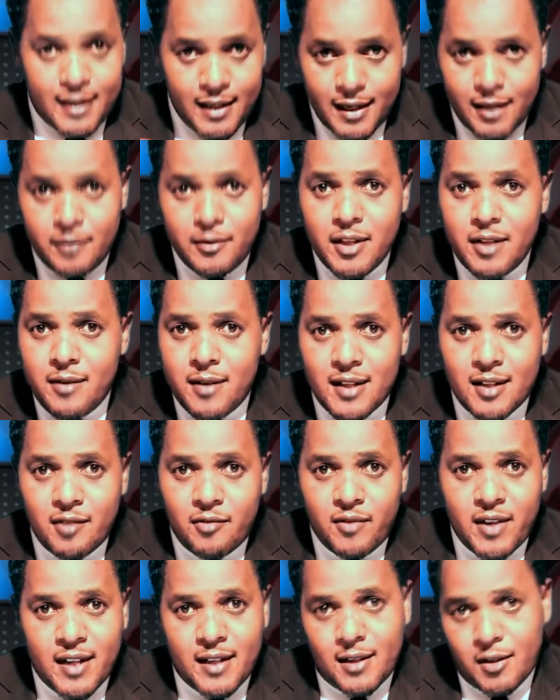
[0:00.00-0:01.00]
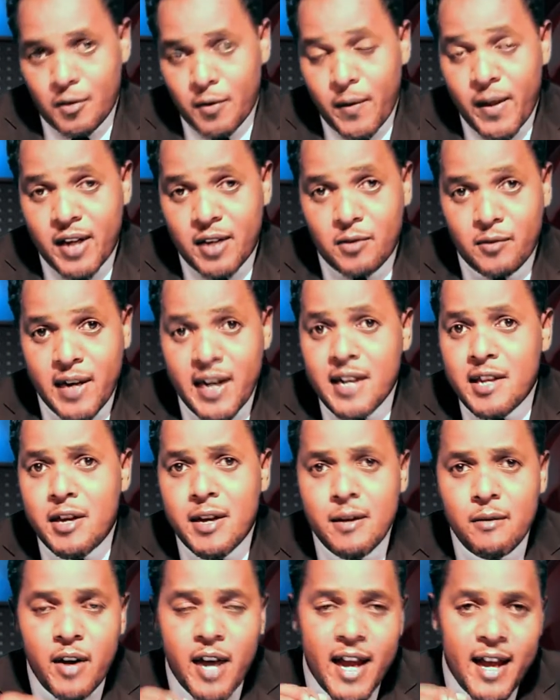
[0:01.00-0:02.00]
Deal with your stress so that when
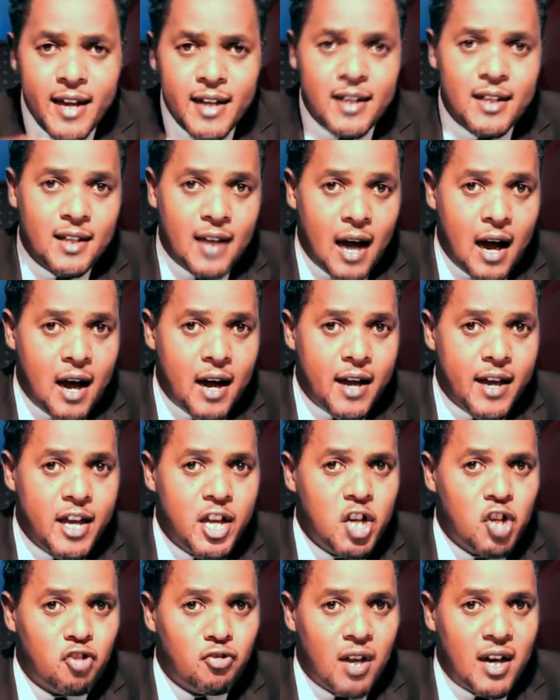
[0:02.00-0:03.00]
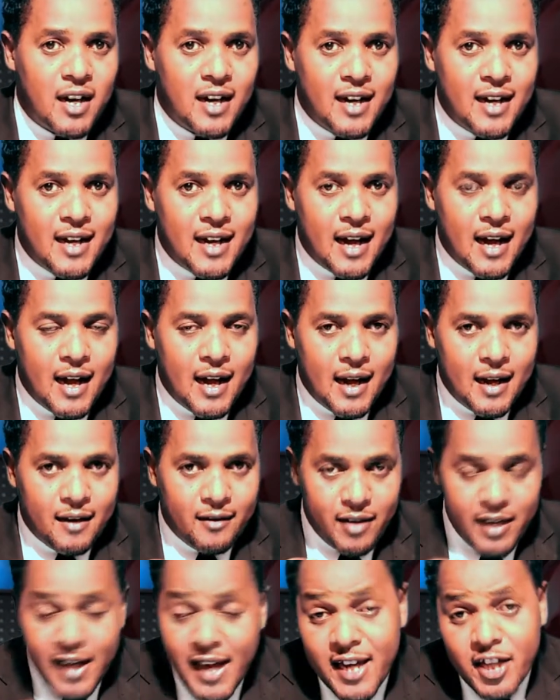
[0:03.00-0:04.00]
you enter into
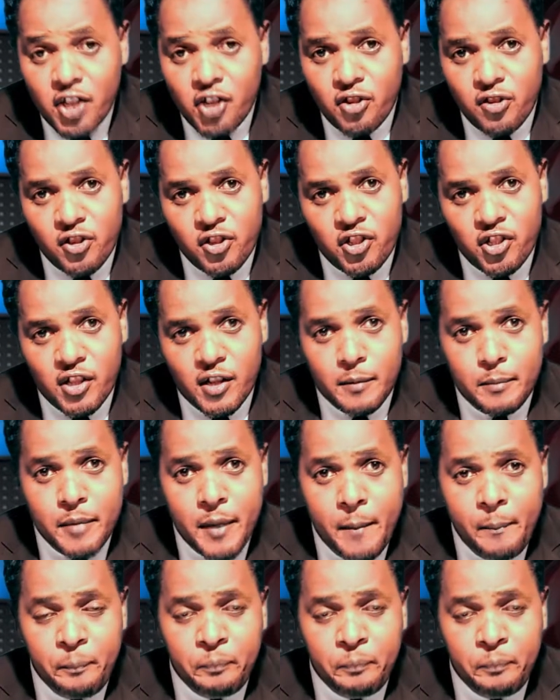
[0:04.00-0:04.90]
a relationship,